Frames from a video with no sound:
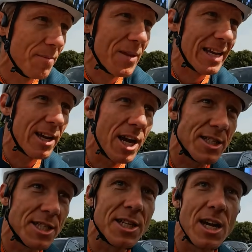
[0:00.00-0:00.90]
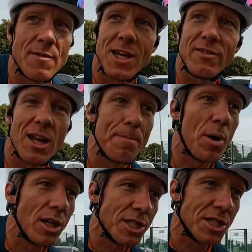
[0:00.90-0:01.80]
It kind of scuffs, and I have to like
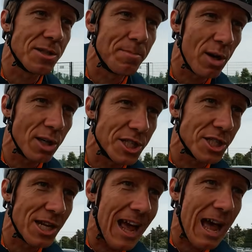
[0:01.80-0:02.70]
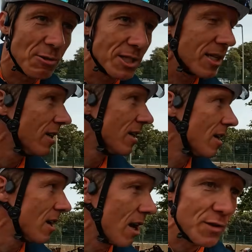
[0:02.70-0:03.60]
polish out
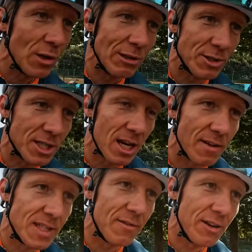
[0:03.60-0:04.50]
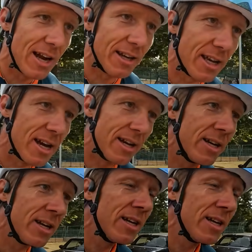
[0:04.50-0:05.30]
a few little scuffs every now and again,